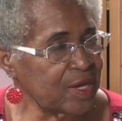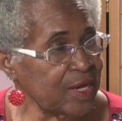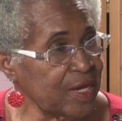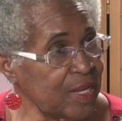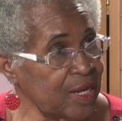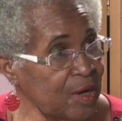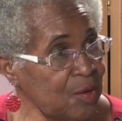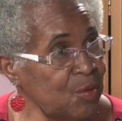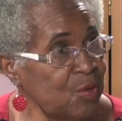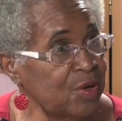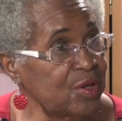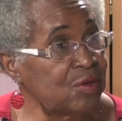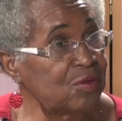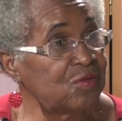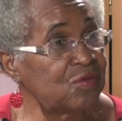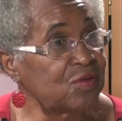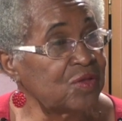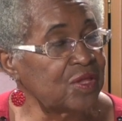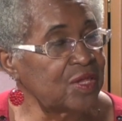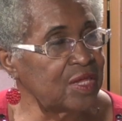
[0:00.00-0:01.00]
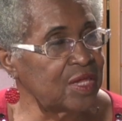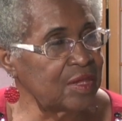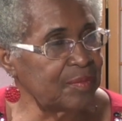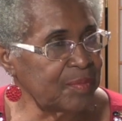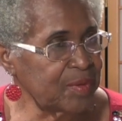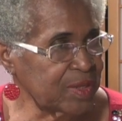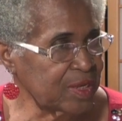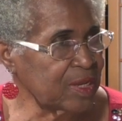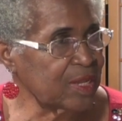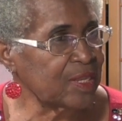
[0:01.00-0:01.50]
And I want you to keep
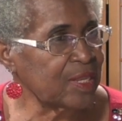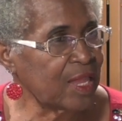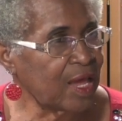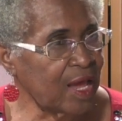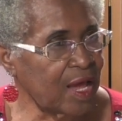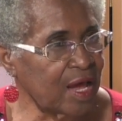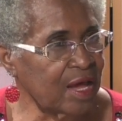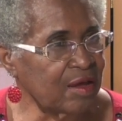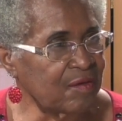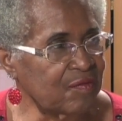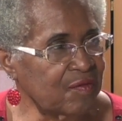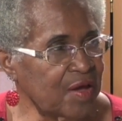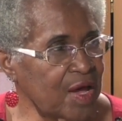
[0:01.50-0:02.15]
it alive.